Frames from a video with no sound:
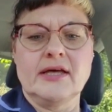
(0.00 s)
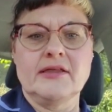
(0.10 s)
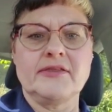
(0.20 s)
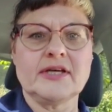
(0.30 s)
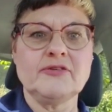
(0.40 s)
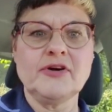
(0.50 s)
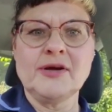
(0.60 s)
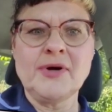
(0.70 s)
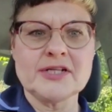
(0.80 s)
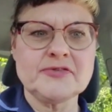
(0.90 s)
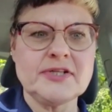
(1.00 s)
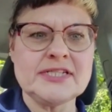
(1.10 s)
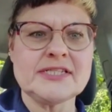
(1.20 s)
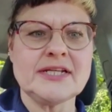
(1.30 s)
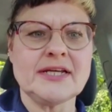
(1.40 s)
thank you very much for
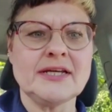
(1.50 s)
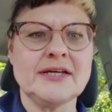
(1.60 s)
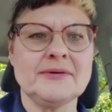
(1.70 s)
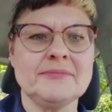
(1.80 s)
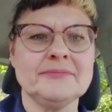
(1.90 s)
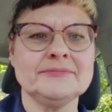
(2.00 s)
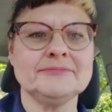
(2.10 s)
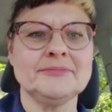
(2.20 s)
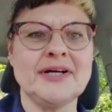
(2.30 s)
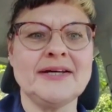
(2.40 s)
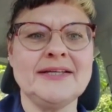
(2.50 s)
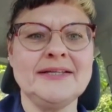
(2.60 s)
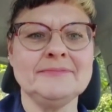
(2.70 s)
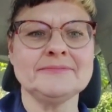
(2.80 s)
listening. Bye.